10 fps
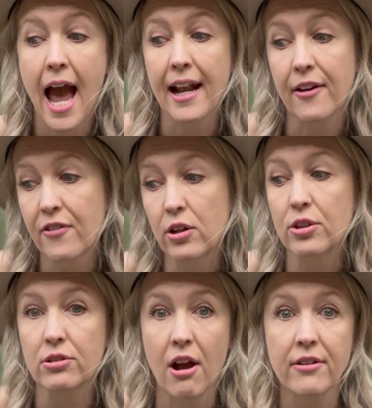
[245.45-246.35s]
and I fell on
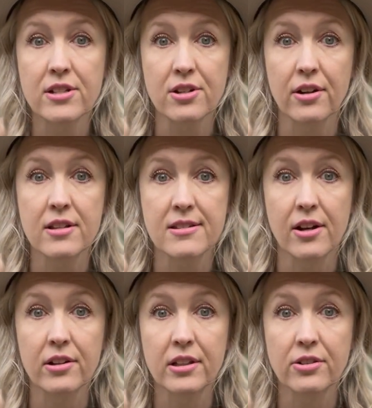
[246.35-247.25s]
the ground and started
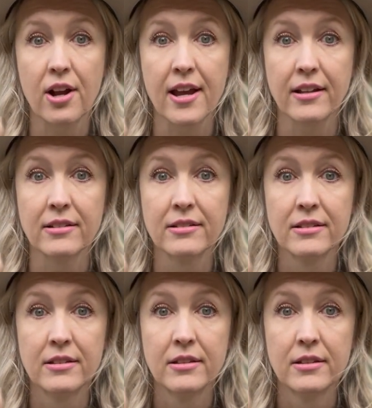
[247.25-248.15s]
hysterically crying.
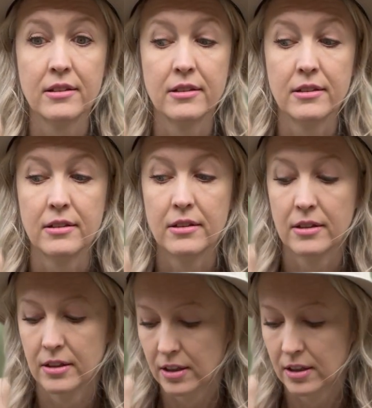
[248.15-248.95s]
So